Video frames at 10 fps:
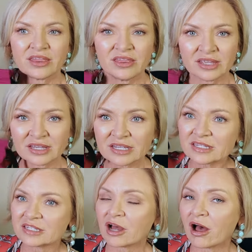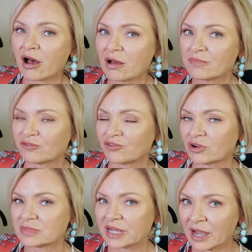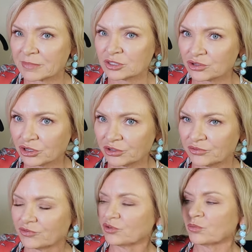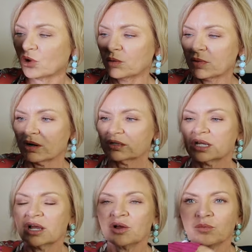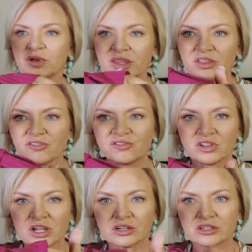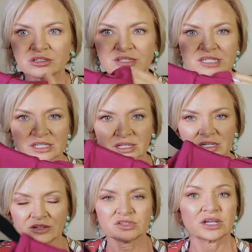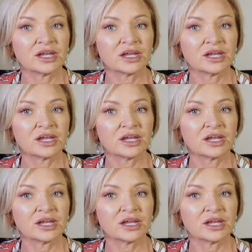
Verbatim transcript: this top from Time and Tru from Walmart with the flutter sleeves.